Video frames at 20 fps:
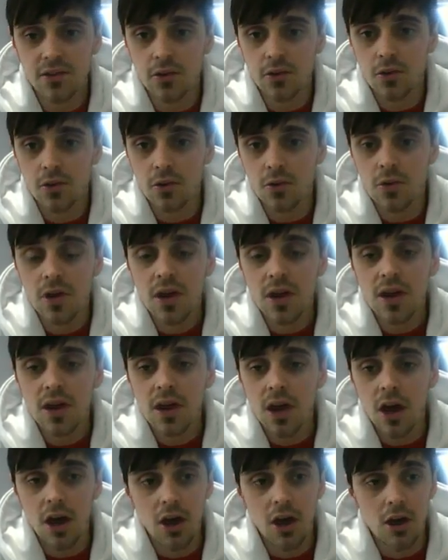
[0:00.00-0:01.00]
to
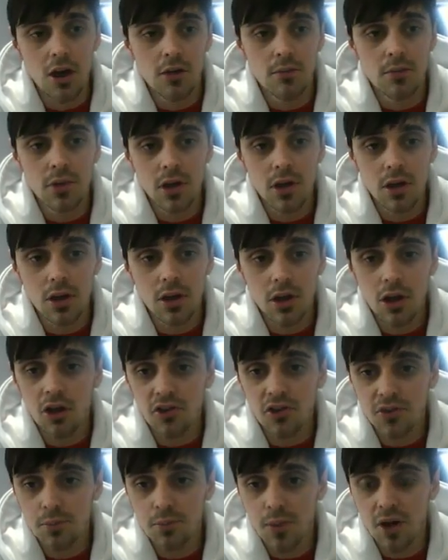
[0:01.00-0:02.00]

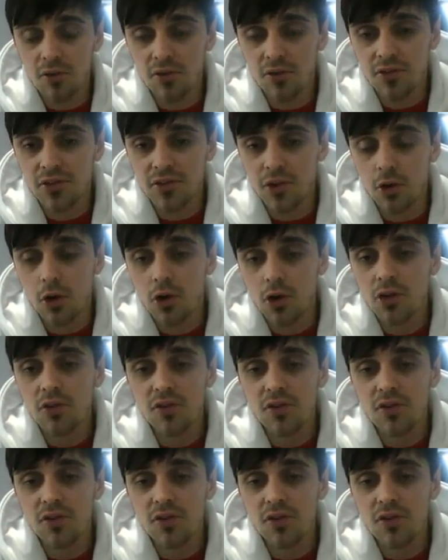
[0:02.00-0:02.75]
last month. So on the